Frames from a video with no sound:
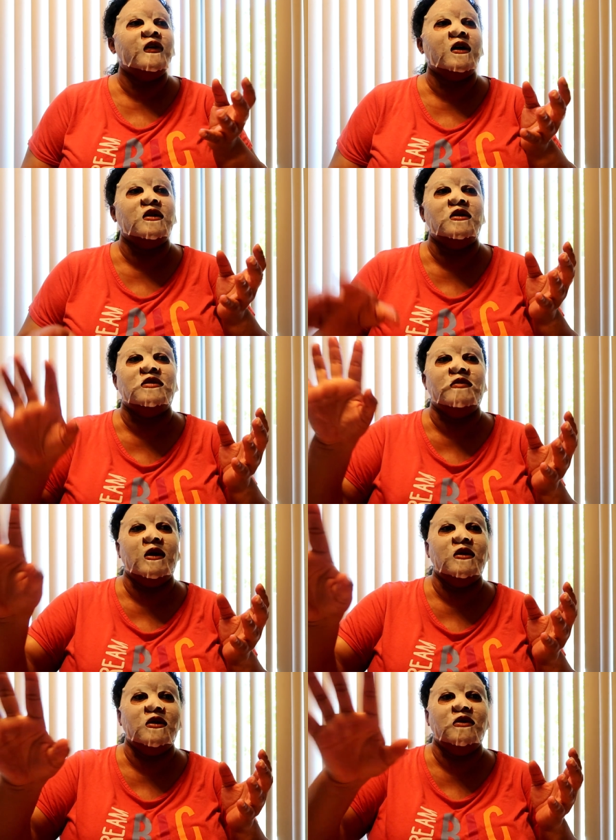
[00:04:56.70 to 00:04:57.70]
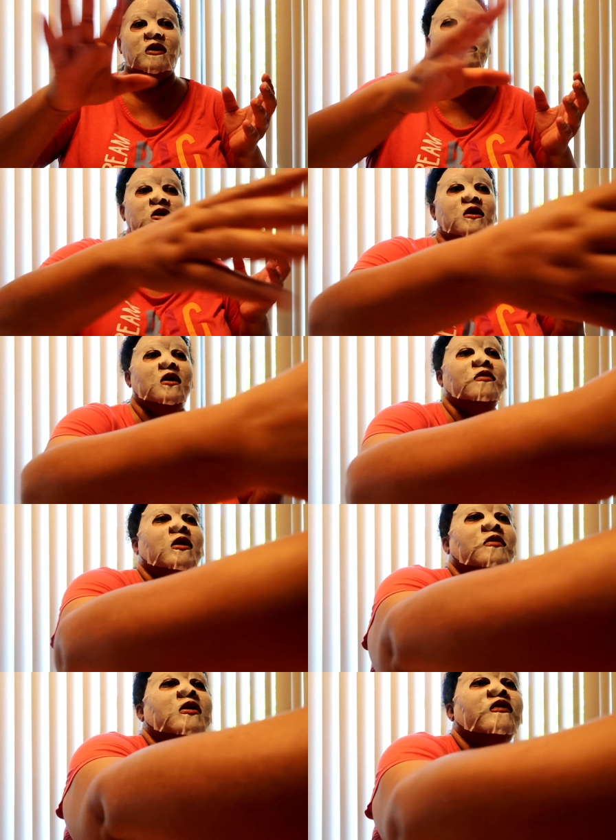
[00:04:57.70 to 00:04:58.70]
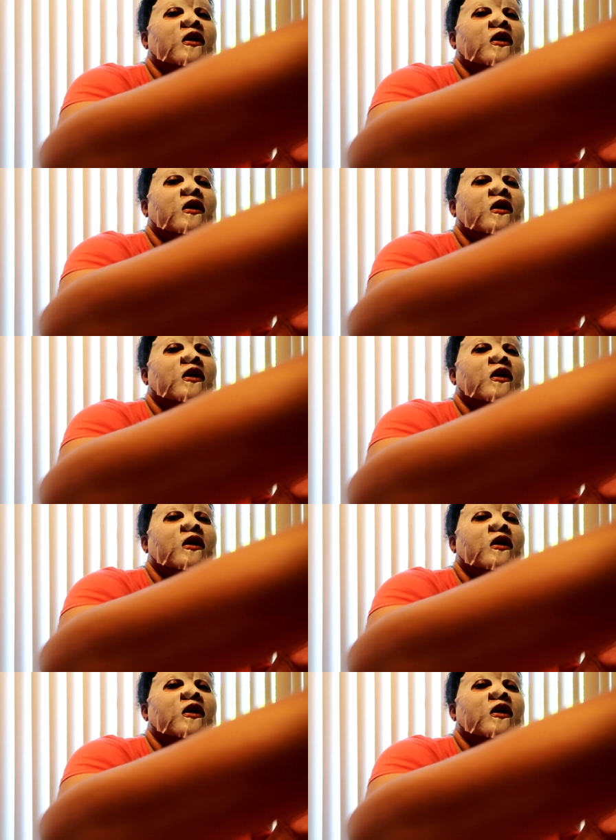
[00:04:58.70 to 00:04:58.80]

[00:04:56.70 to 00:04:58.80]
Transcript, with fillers: fact that it's made in the USA. That made me